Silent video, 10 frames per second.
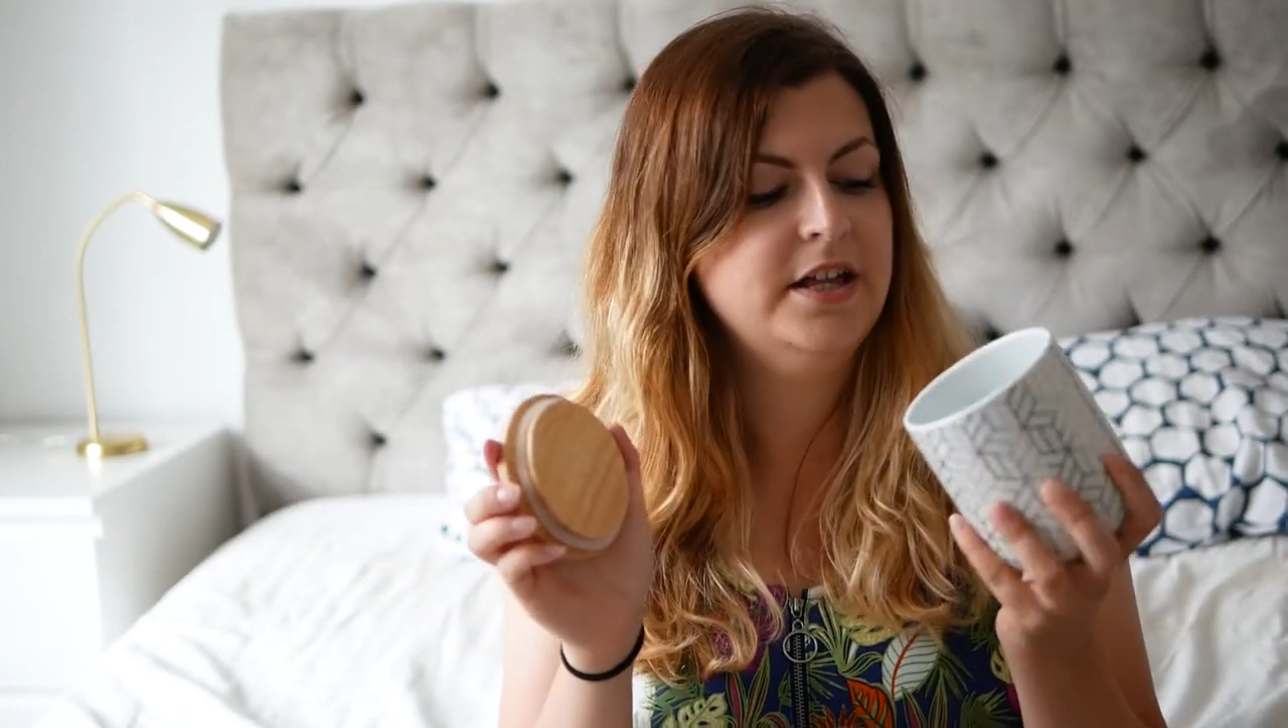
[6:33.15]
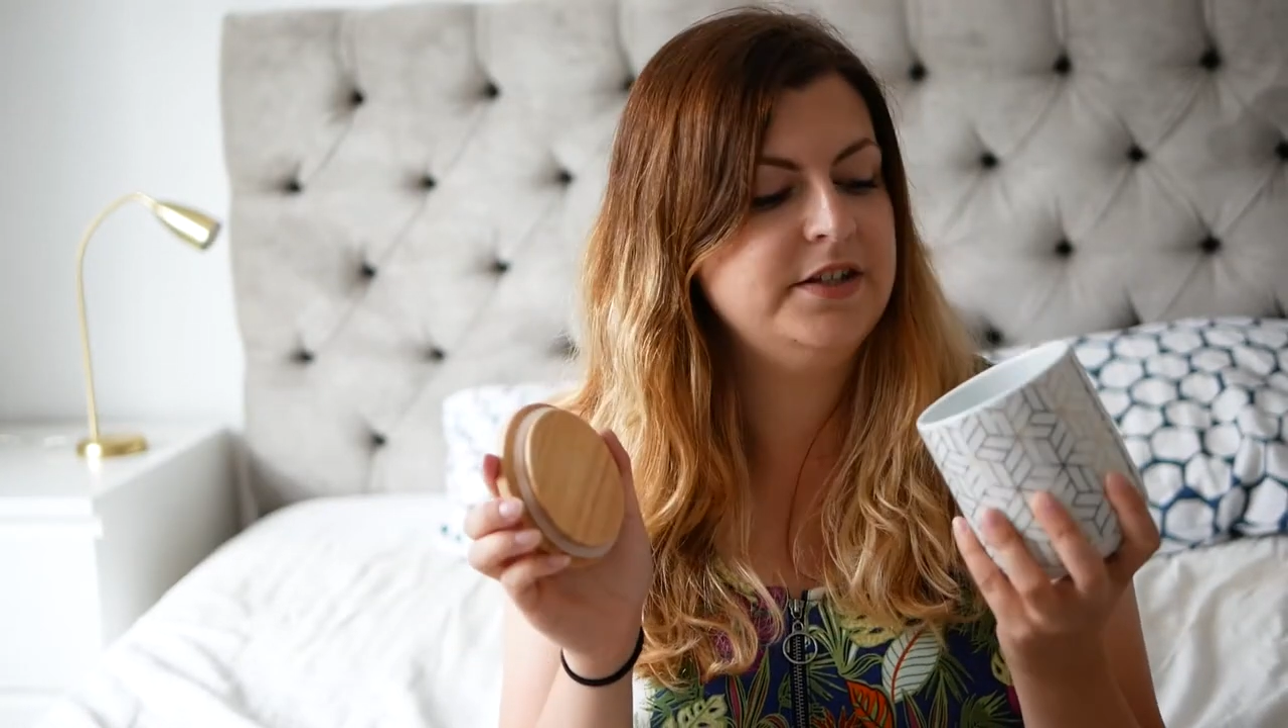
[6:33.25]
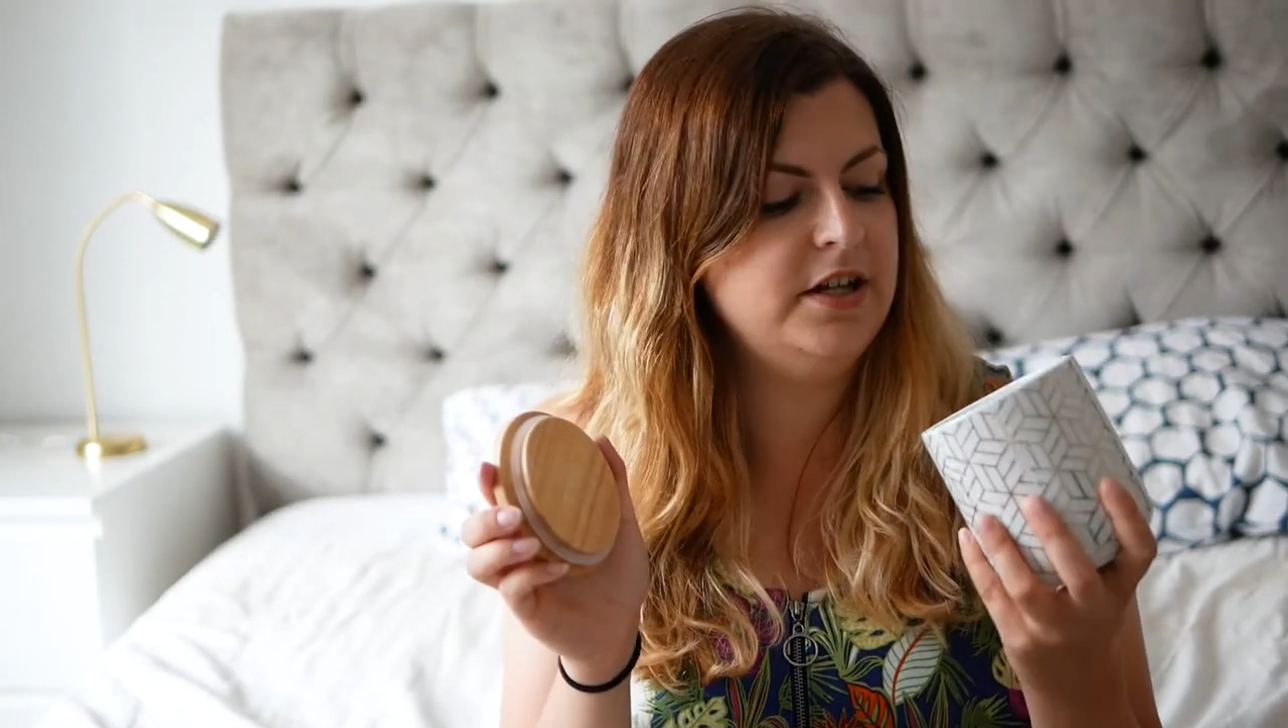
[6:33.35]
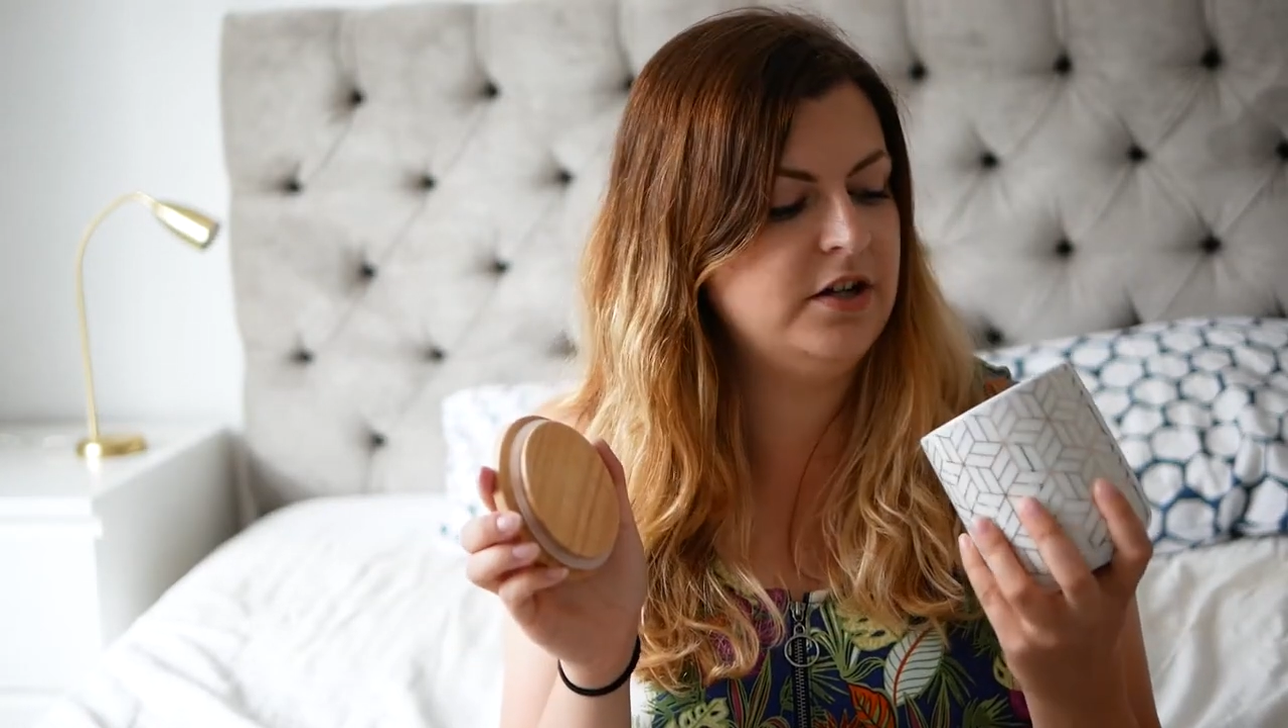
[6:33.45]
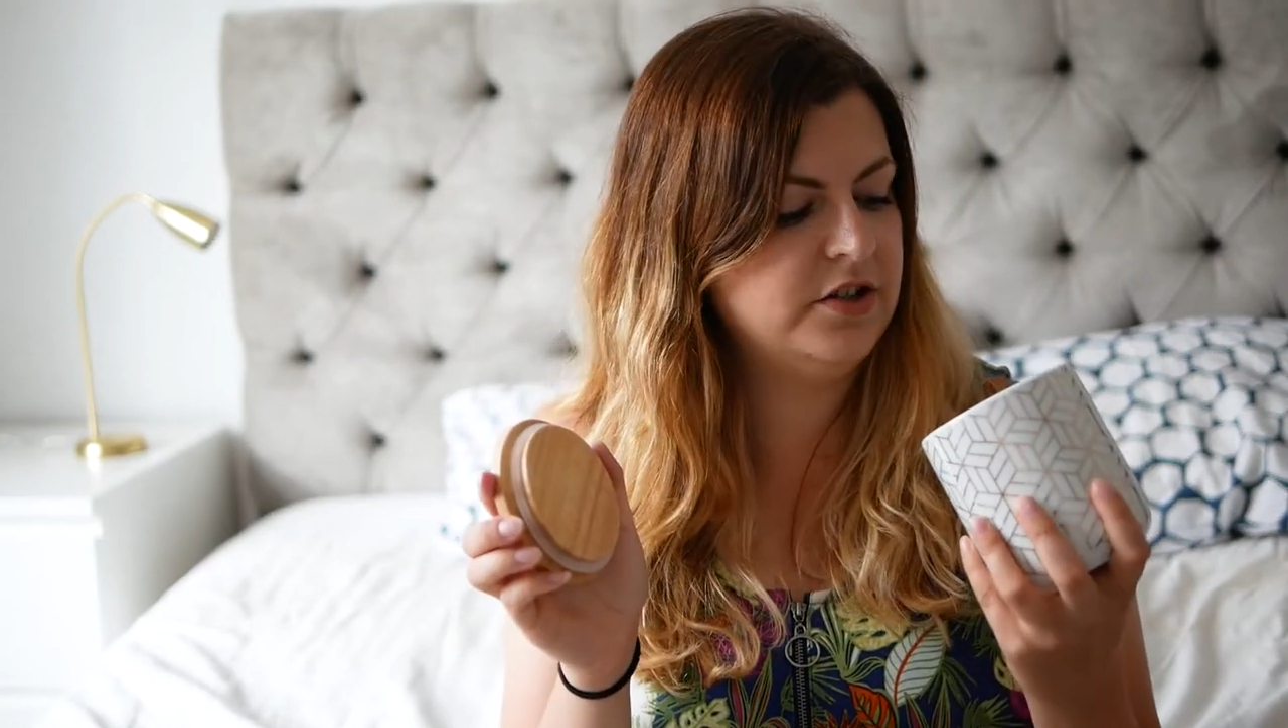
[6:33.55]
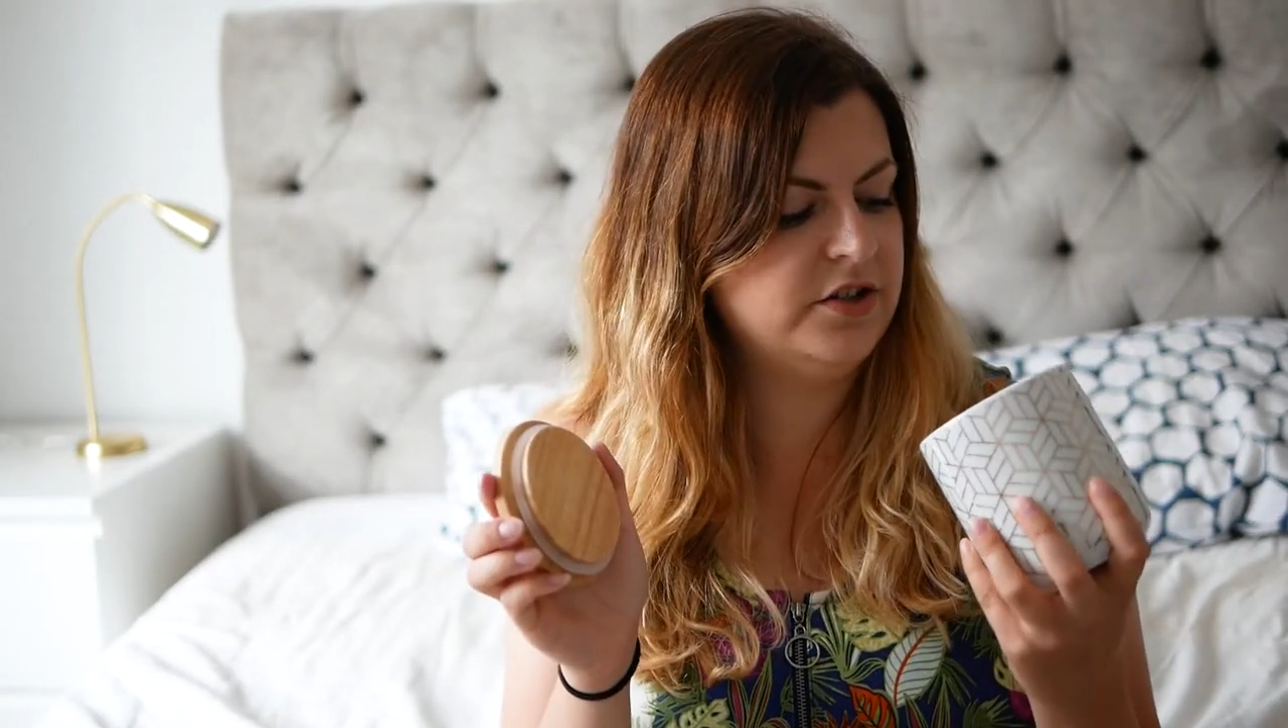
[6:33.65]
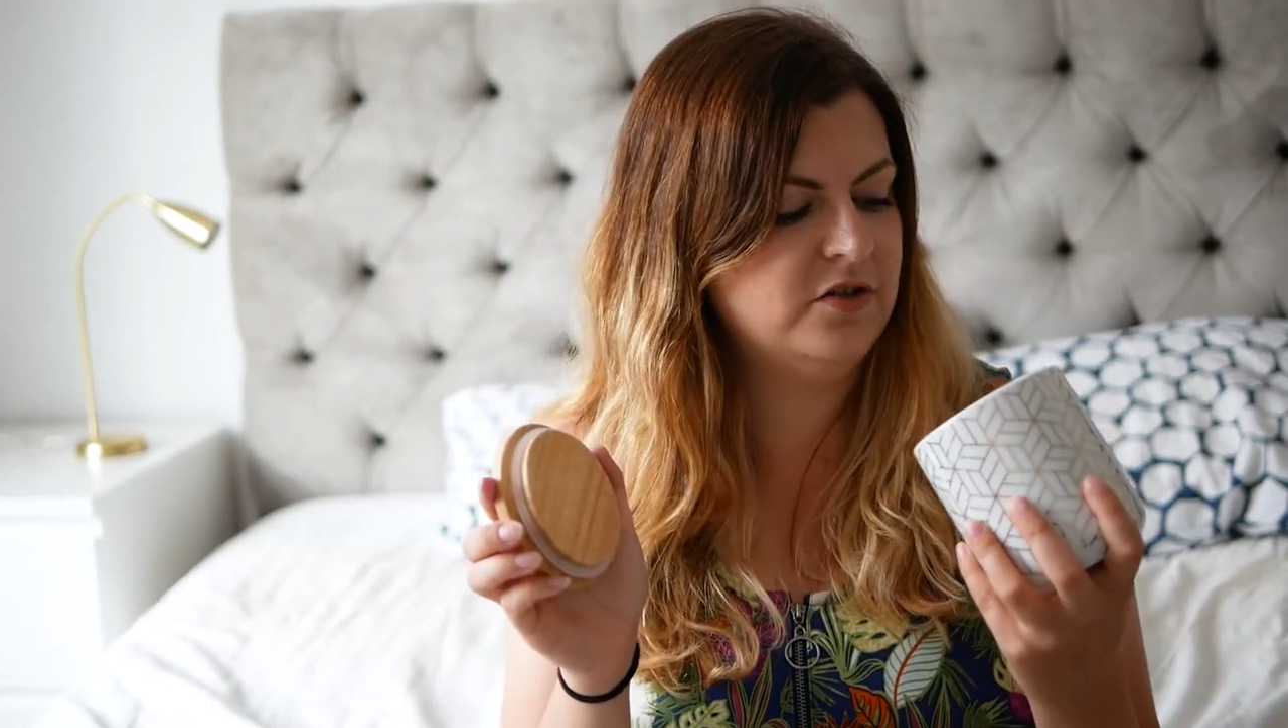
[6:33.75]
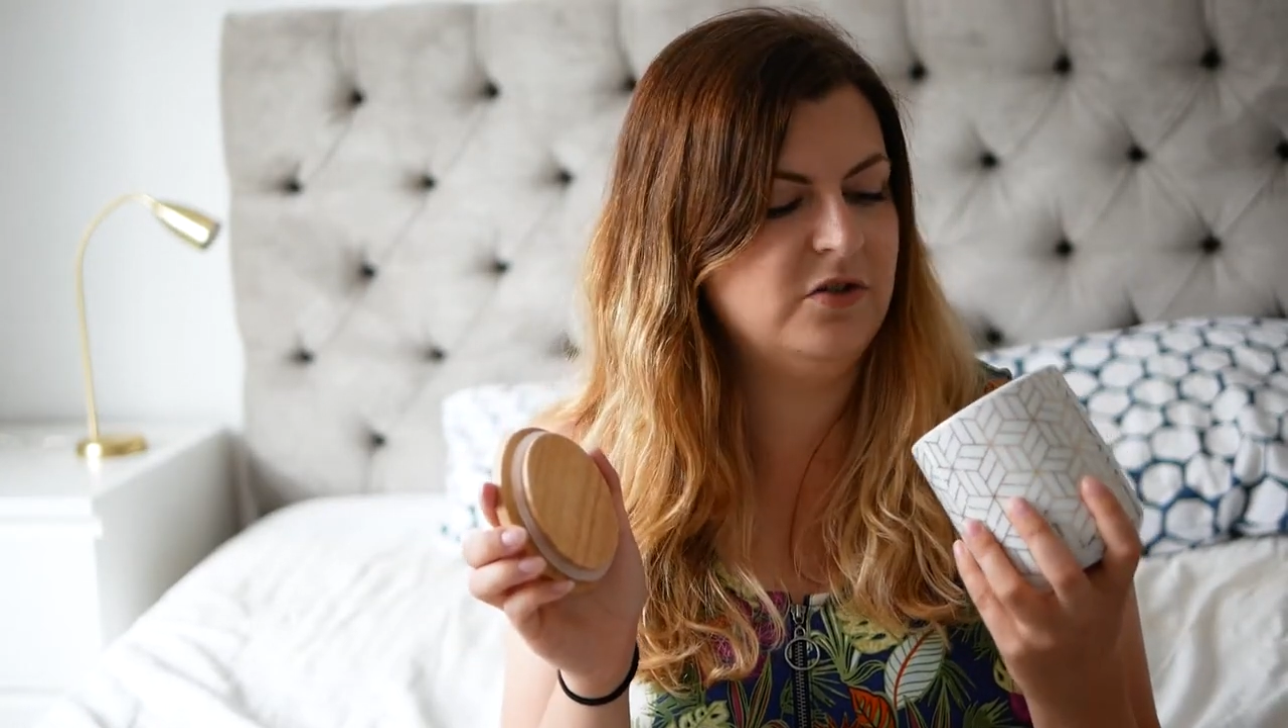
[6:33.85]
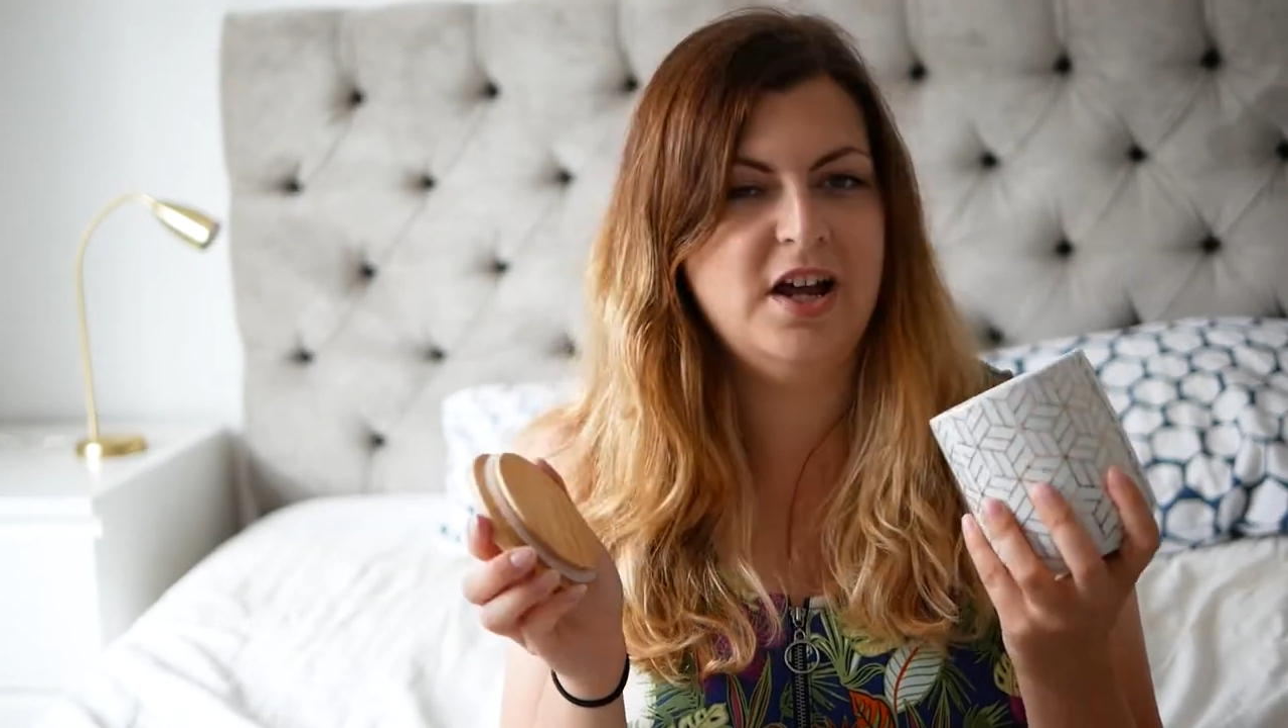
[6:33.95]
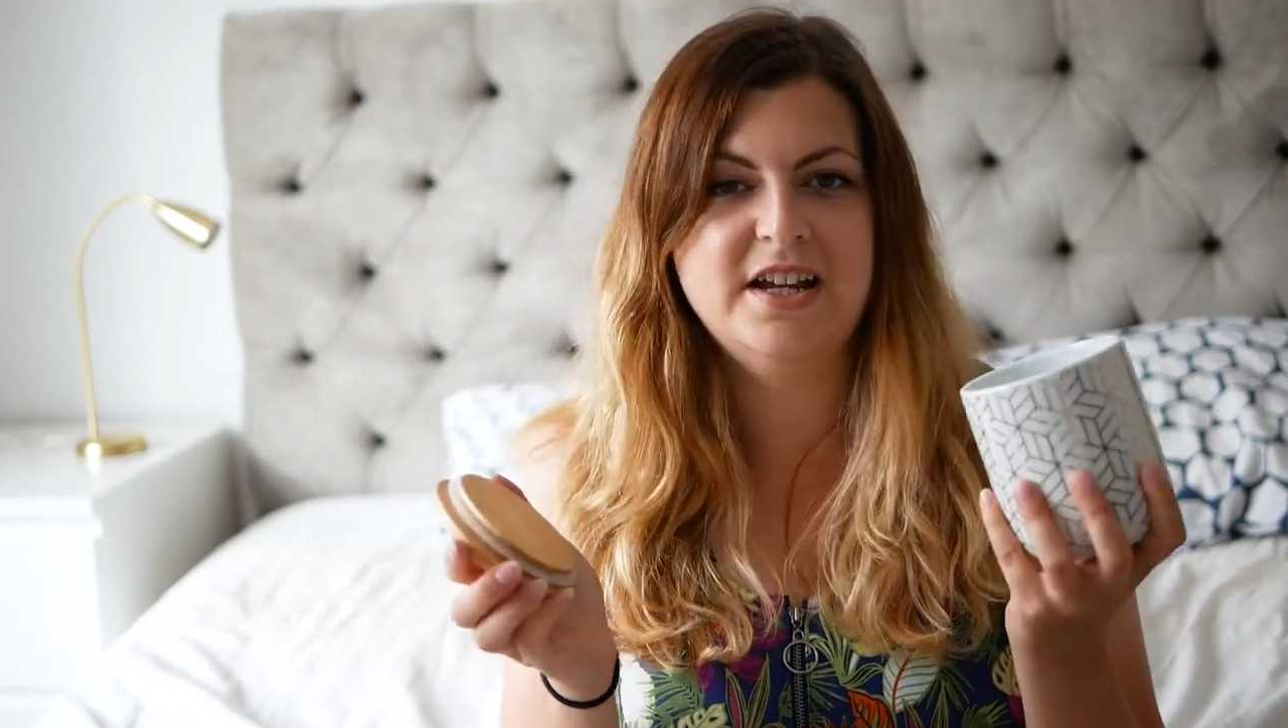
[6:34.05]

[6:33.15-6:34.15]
So you can store